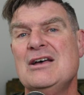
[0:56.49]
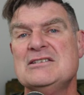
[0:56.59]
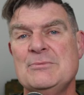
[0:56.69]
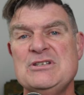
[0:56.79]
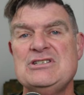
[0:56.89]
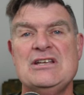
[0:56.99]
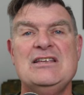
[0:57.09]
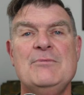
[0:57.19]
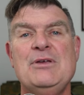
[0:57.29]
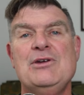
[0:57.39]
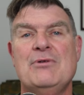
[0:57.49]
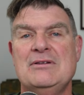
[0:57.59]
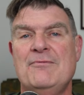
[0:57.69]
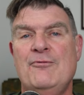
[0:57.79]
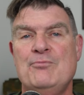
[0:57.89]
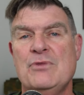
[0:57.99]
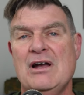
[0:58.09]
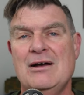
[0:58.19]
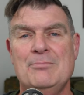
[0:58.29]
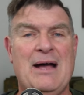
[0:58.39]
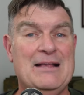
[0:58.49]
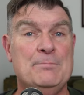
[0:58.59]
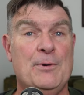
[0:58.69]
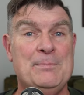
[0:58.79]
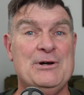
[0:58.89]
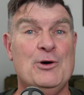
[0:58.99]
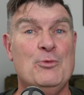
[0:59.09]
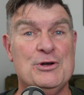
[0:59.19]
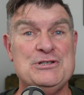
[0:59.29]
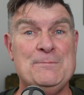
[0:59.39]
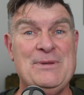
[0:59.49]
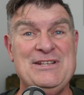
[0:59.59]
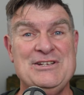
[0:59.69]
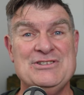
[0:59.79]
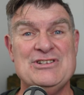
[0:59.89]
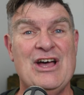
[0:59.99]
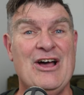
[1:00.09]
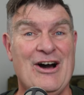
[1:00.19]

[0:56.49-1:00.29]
someone said, give me your un Um, unpopular watch opinions.